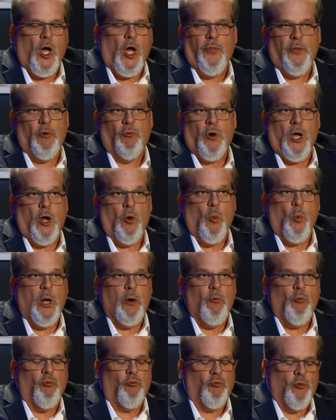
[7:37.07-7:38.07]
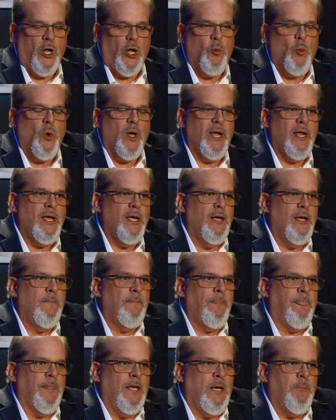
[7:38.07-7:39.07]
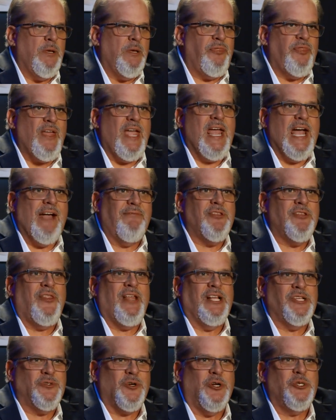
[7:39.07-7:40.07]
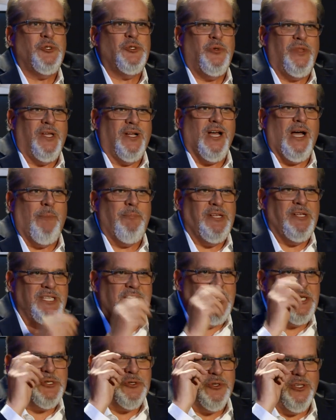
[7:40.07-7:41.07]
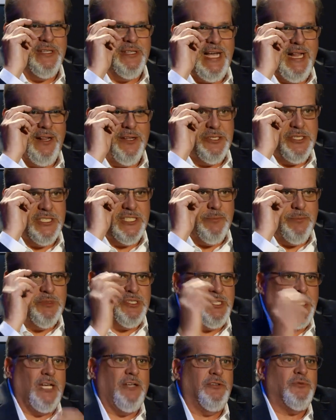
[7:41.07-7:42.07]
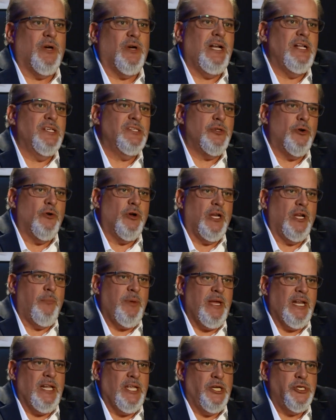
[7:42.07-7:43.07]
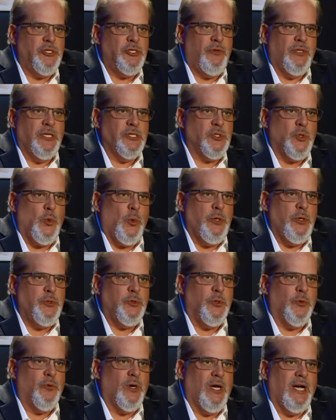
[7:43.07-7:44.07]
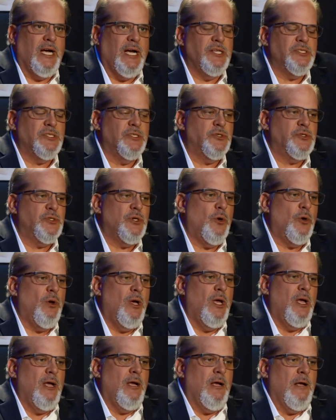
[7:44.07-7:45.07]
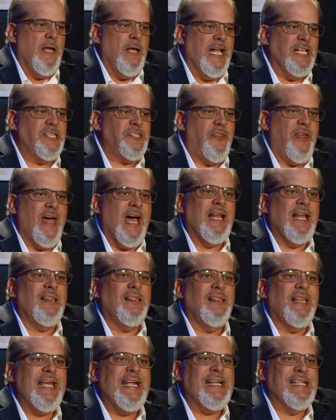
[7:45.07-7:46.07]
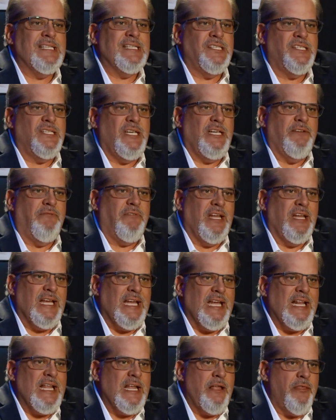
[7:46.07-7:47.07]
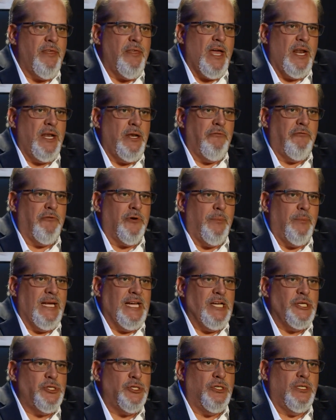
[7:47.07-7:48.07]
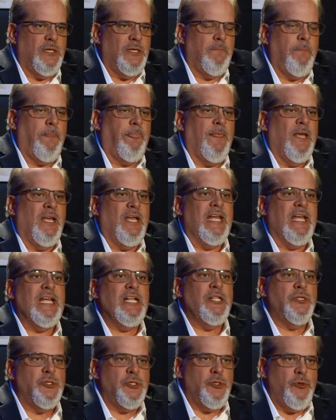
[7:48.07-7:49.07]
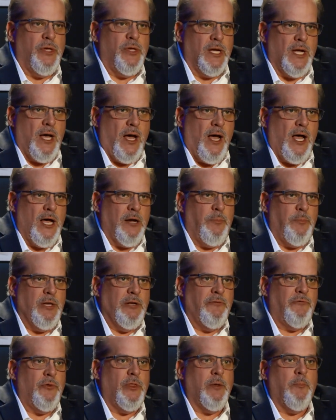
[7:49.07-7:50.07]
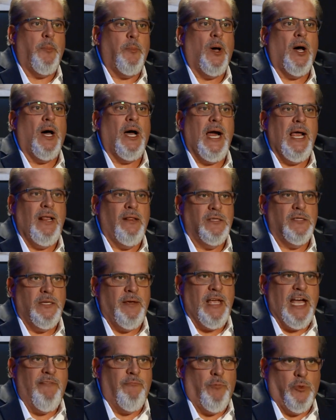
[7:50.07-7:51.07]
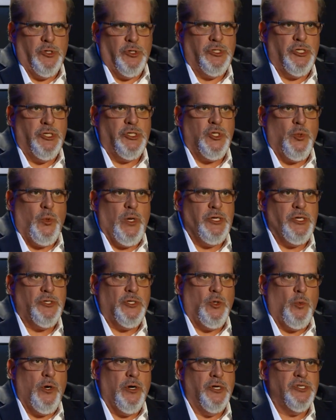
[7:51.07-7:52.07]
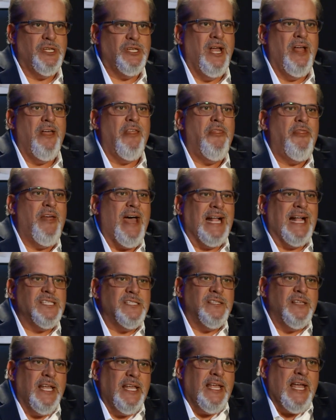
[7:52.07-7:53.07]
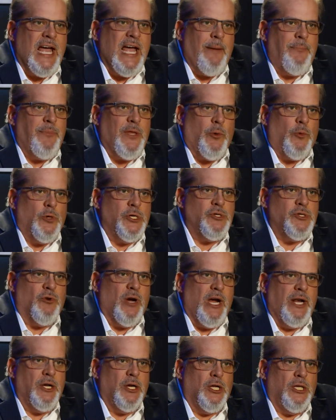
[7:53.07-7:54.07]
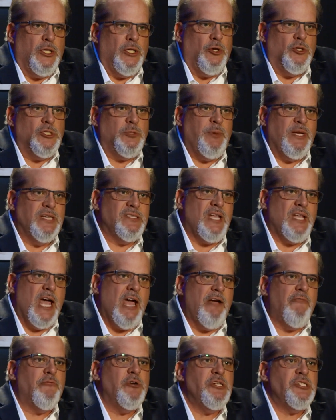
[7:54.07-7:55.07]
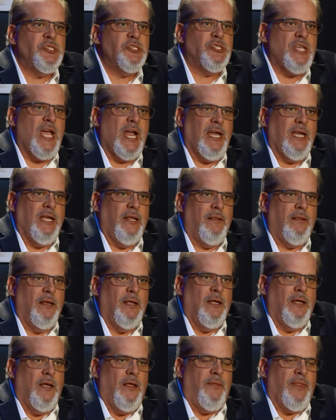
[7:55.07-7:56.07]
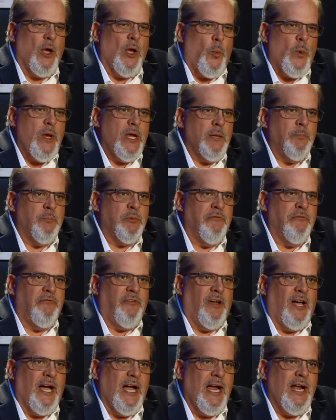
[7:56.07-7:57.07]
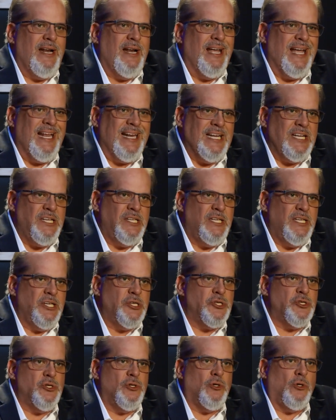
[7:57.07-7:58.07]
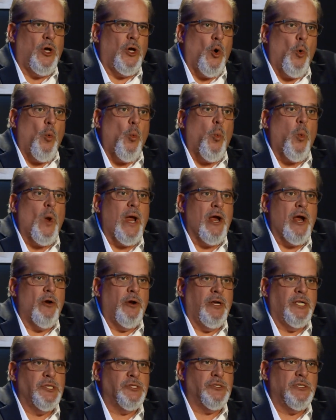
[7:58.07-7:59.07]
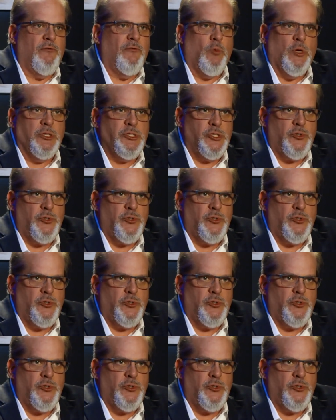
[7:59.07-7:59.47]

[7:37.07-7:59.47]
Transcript: on the wrong one, runway, but they have to then start doing the computational analysis themselves, right? Is there going to be an issue that's going to arise? And so it's that latency of getting that information into the cockpit for the pilot to have more situational awareness. That's the gap that we're trying to close because every second that we can provide an additional awareness of what's